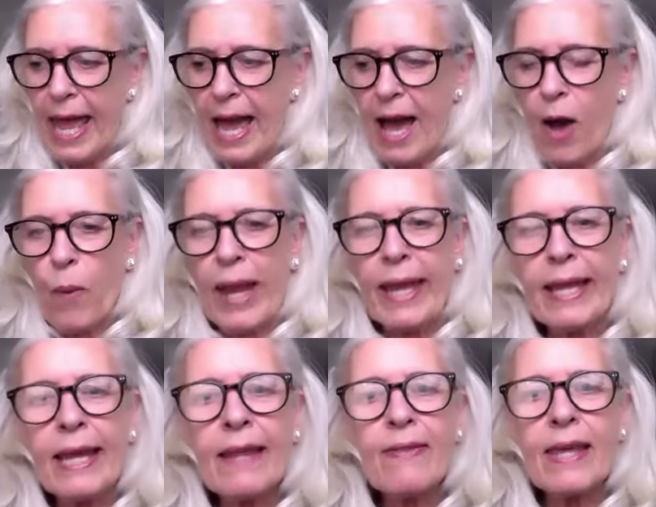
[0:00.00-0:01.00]

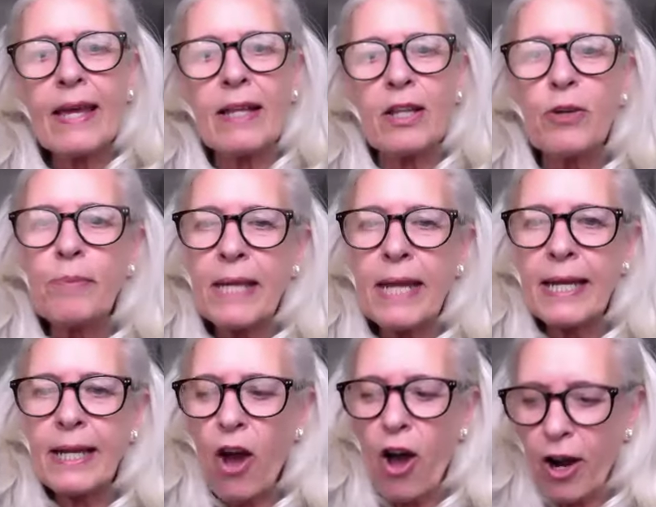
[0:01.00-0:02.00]
Awakening the
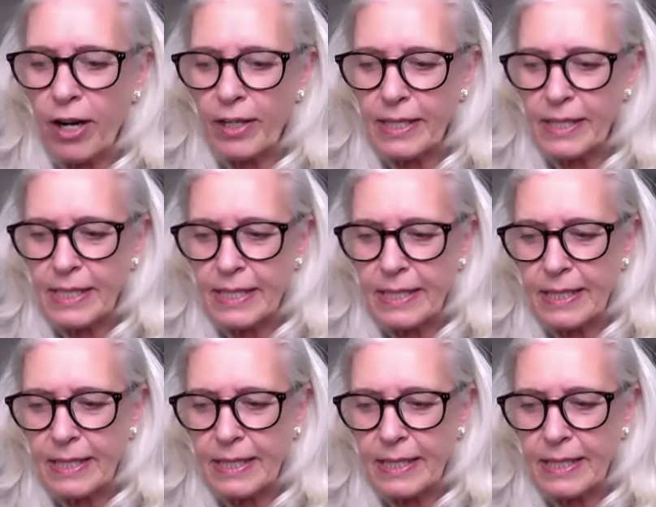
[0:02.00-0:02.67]
Illuminated Heart.